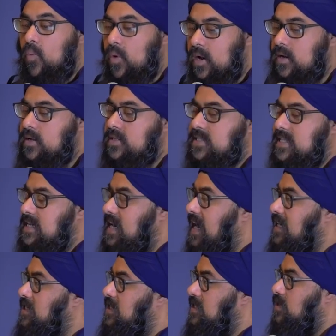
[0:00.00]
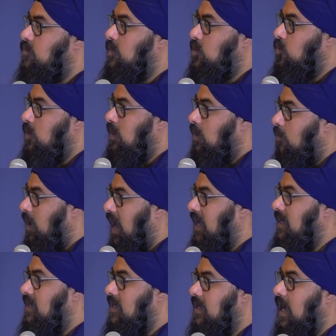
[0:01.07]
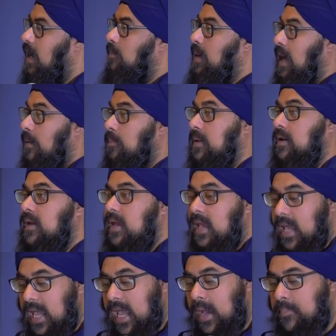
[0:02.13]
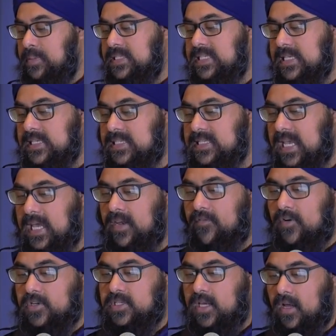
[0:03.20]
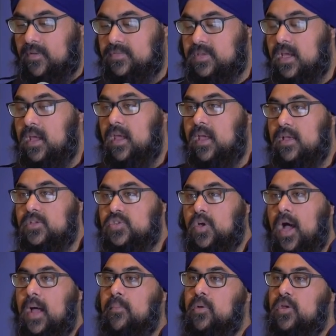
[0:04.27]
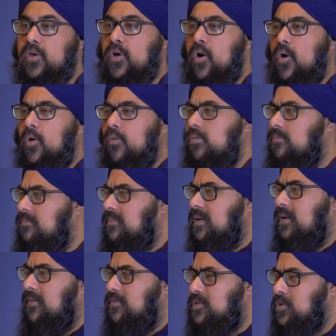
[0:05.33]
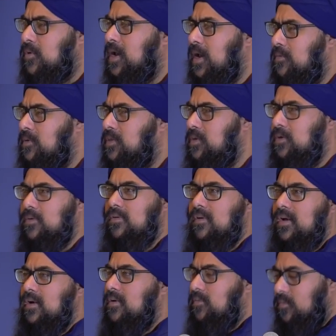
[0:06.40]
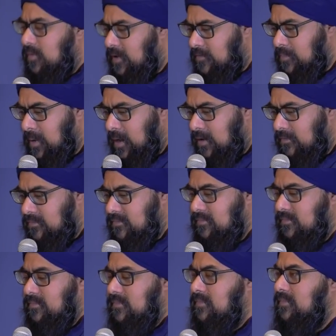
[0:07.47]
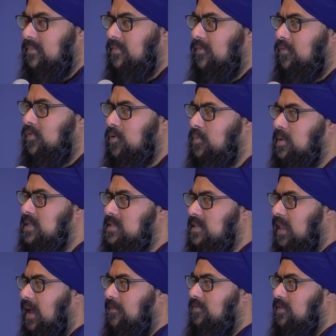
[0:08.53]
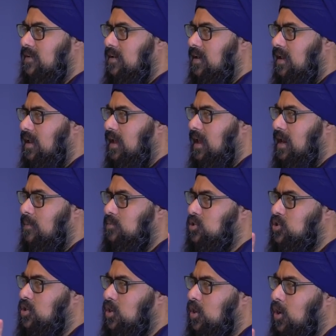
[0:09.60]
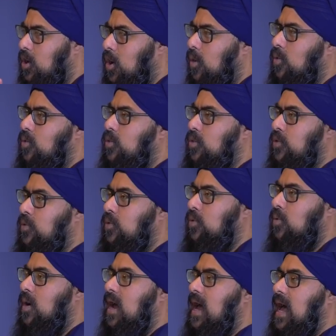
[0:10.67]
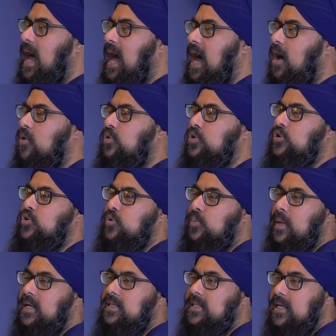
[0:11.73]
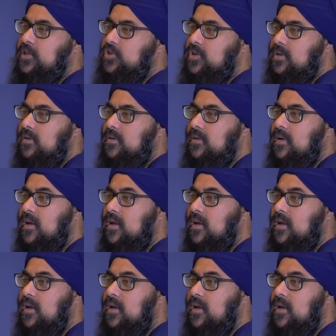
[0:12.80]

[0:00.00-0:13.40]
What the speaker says: Where does the nexus between the mind and Nam happen? It happens inside of ourselves. And so I'm going to go, if it's okay with you, we have about a few minutes left, and I'm just going to go through how to do meditation.